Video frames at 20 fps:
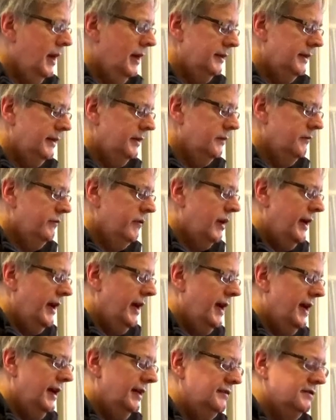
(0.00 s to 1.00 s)
And then the right
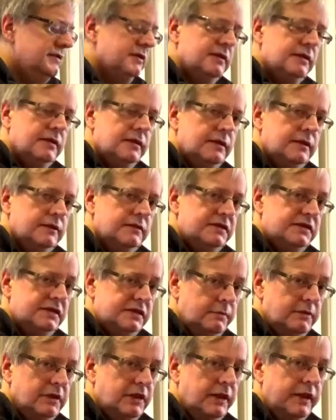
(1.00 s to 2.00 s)
hand,
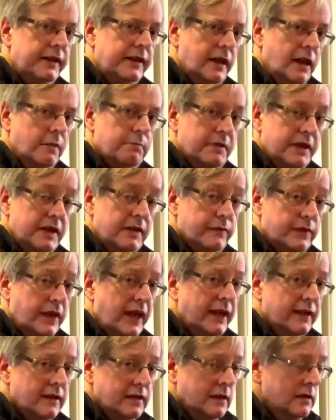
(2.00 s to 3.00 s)
similarly, a B
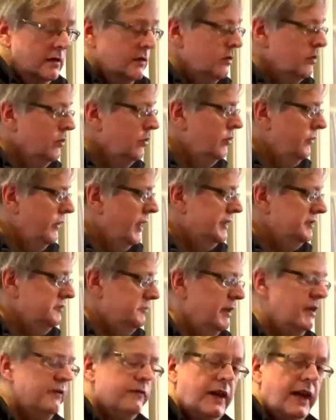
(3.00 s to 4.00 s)
flat chord, that's
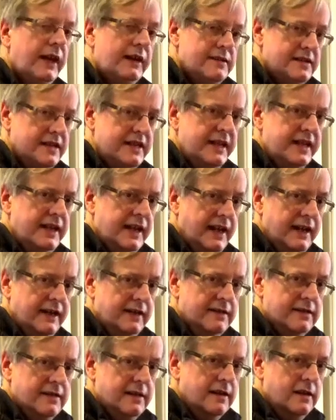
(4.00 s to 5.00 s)
B flat, D
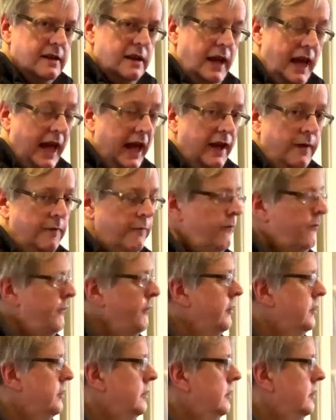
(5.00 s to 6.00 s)
and F.